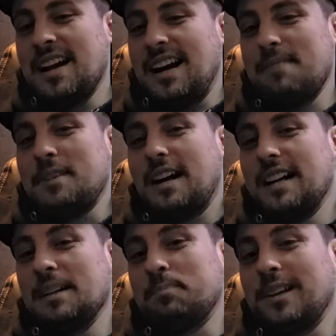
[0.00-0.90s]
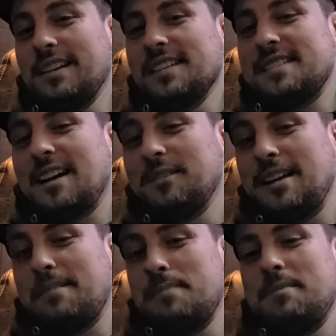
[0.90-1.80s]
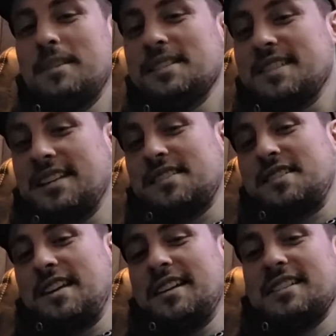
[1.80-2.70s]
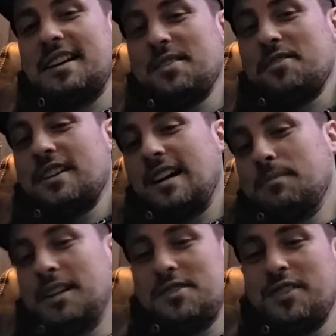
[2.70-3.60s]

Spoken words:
I'm kind of playing this out like maybe this gets seeded to timelines,